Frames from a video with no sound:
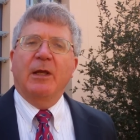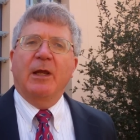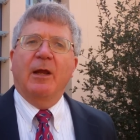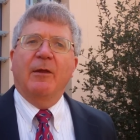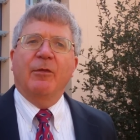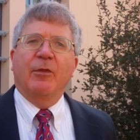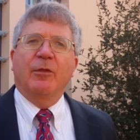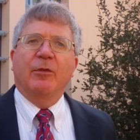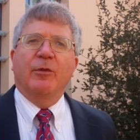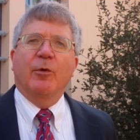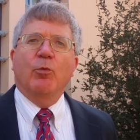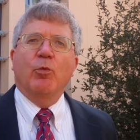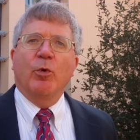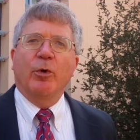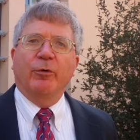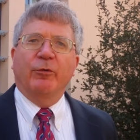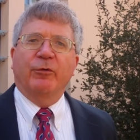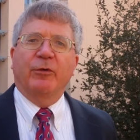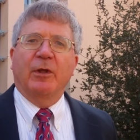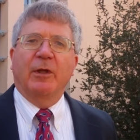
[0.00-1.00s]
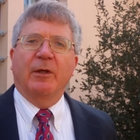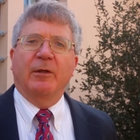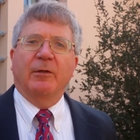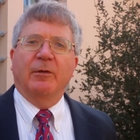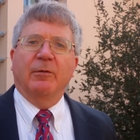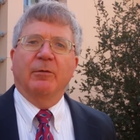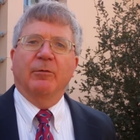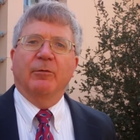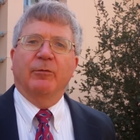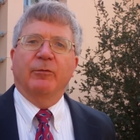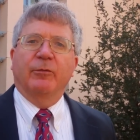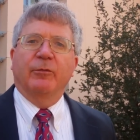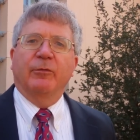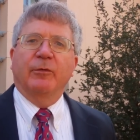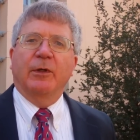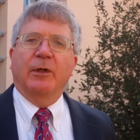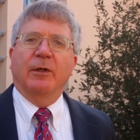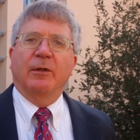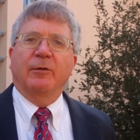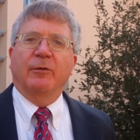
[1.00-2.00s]
And the worst kind of
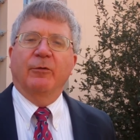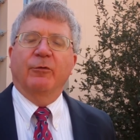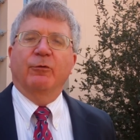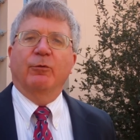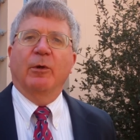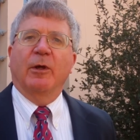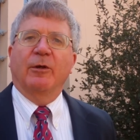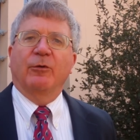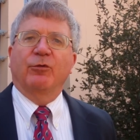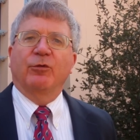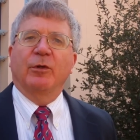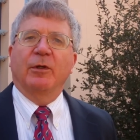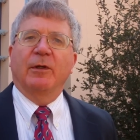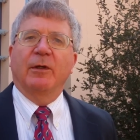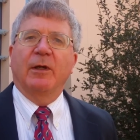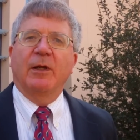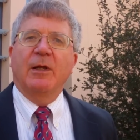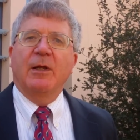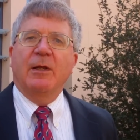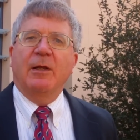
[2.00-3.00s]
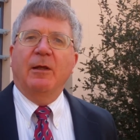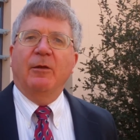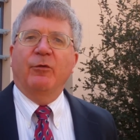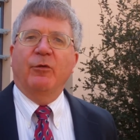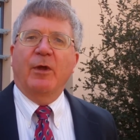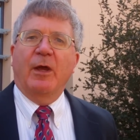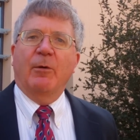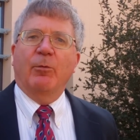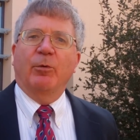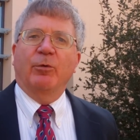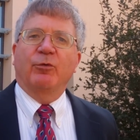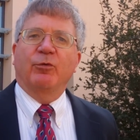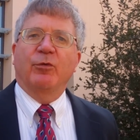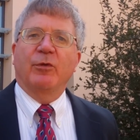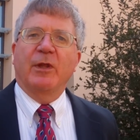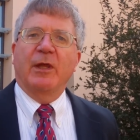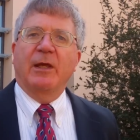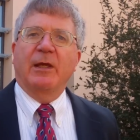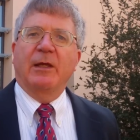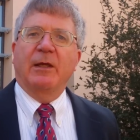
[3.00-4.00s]
uh, discretion is that which
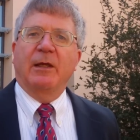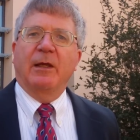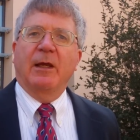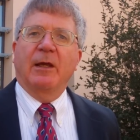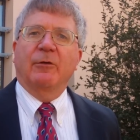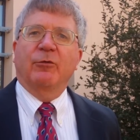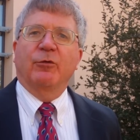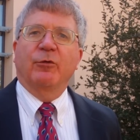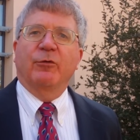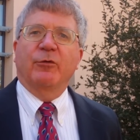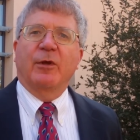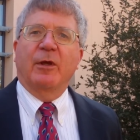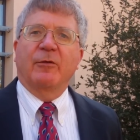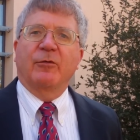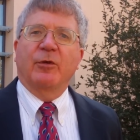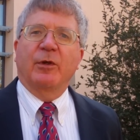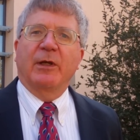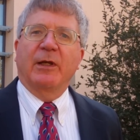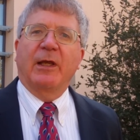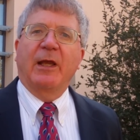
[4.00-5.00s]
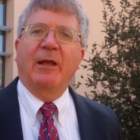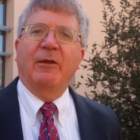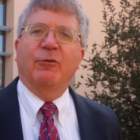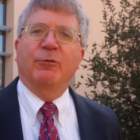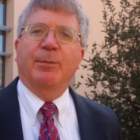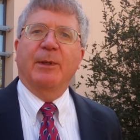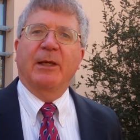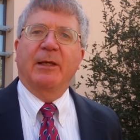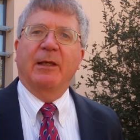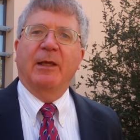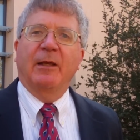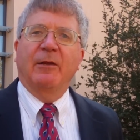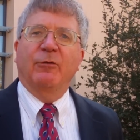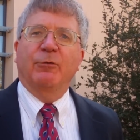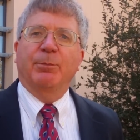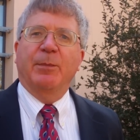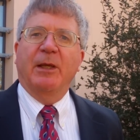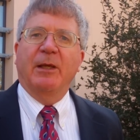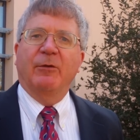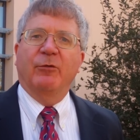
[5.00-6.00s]
they exercise on a case by
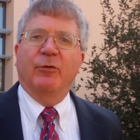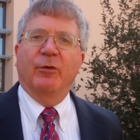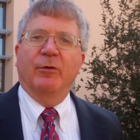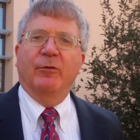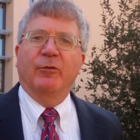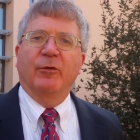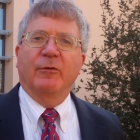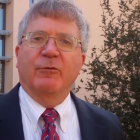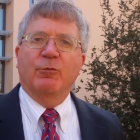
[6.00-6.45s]
case basis.